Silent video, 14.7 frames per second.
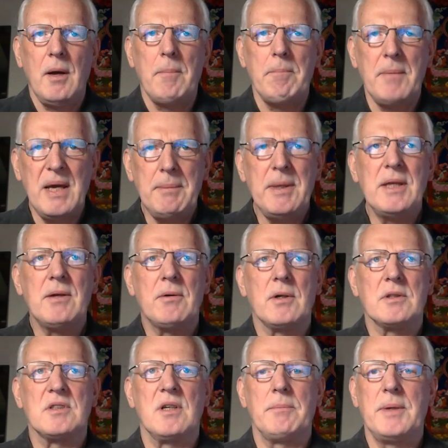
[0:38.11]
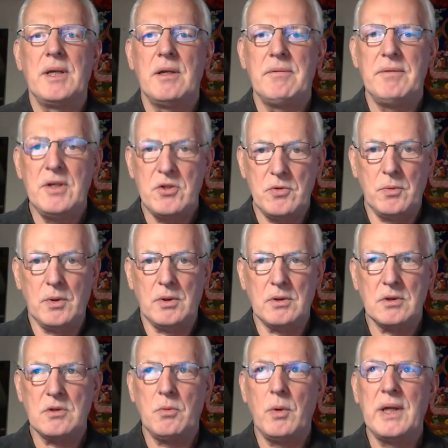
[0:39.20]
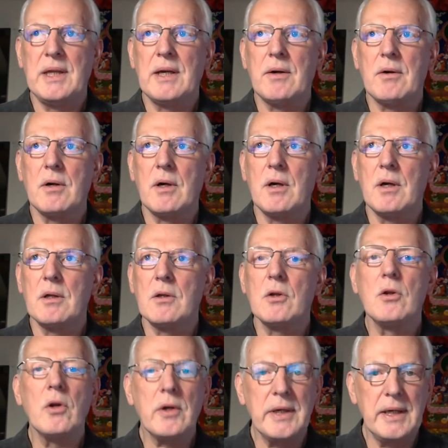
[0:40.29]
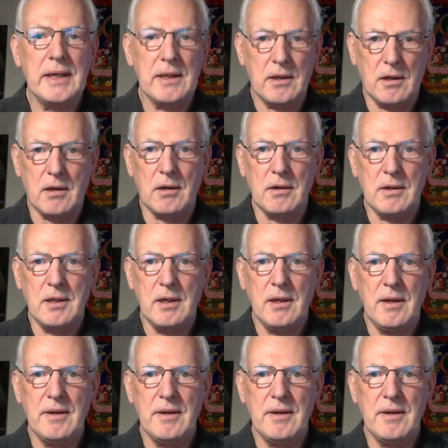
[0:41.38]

Maybe there are some individuals, when they're looking at art,